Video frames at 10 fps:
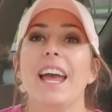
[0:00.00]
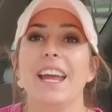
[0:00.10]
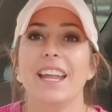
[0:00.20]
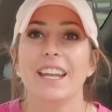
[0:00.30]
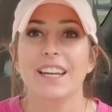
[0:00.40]

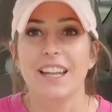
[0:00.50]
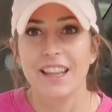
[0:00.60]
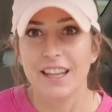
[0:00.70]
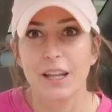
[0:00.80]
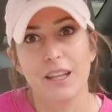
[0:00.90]
and
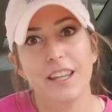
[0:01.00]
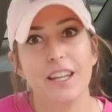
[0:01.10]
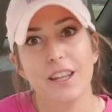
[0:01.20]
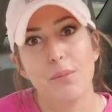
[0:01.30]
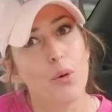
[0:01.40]

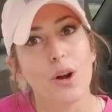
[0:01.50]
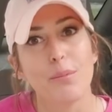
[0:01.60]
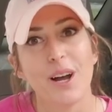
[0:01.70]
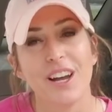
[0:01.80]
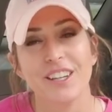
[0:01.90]
then the more
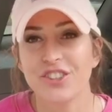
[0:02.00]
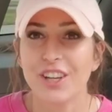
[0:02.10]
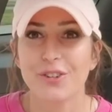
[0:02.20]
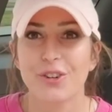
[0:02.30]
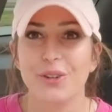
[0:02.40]
my
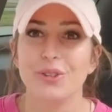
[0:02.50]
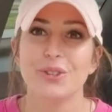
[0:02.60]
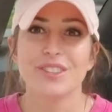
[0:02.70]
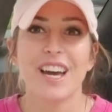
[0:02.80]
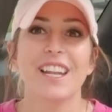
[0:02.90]
channel grows.
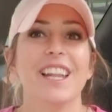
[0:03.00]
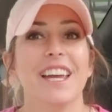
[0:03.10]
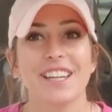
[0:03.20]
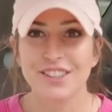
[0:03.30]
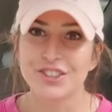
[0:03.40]
So it's kind of
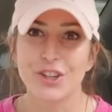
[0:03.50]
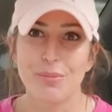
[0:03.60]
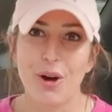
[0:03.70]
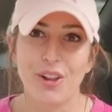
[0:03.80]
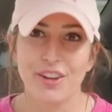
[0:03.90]
like a
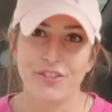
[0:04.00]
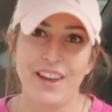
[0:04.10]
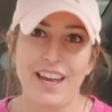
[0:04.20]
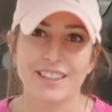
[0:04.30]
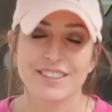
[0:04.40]
snowball
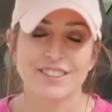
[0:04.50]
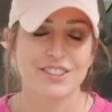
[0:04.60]
effect.